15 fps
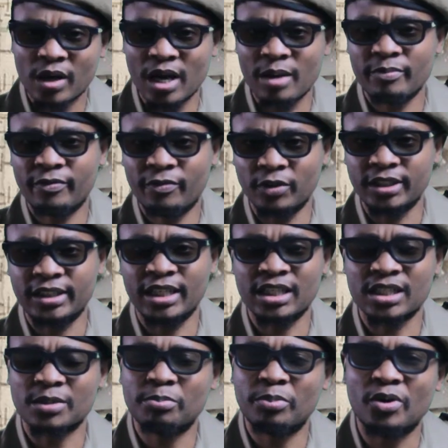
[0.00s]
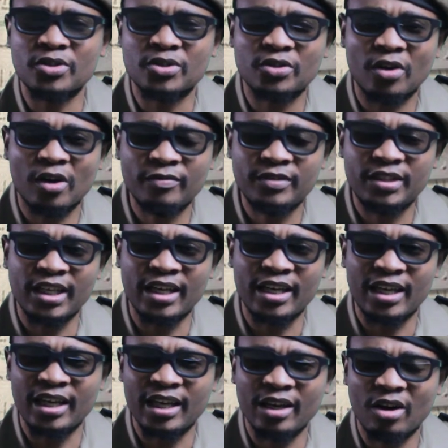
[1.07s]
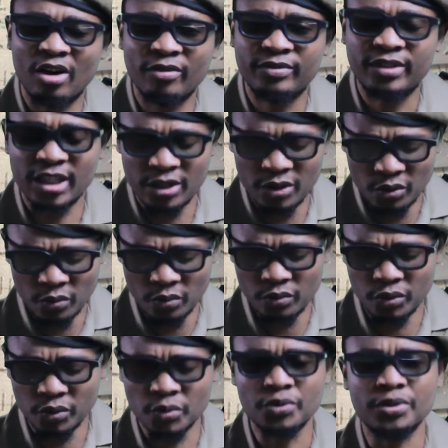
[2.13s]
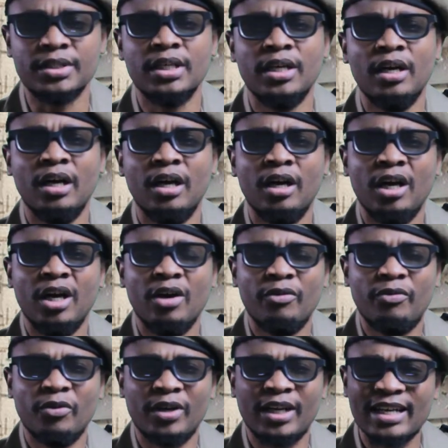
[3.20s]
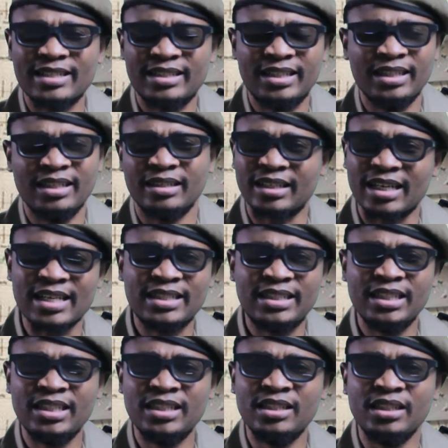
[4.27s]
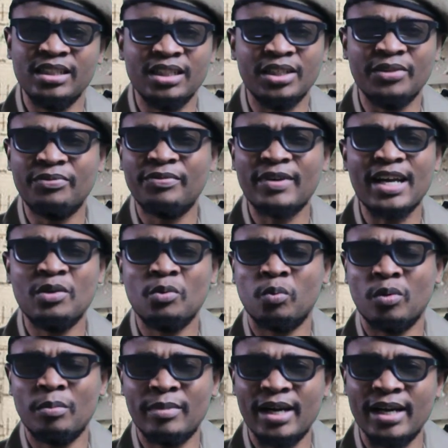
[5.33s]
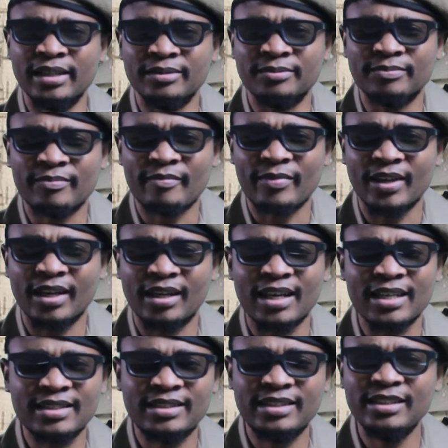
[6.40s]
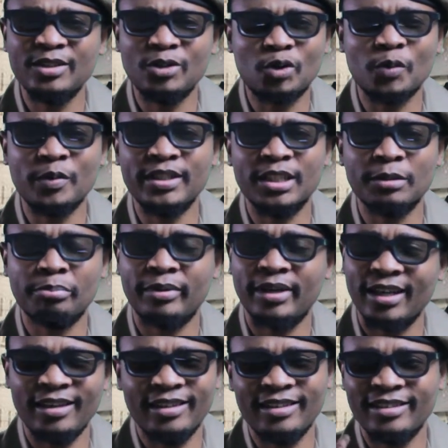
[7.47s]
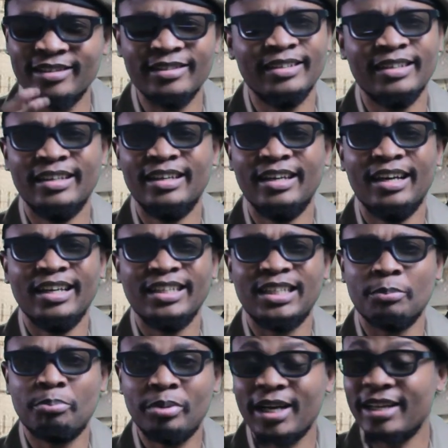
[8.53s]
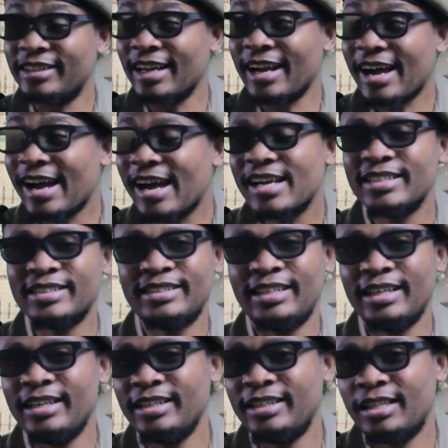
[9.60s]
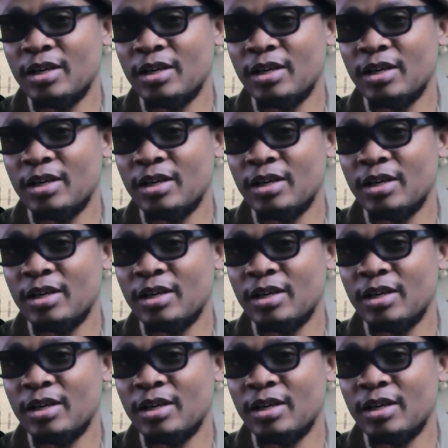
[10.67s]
come for the response of the new news for Racine. Racine, he find woman. Racine doing the praying, the eyes, they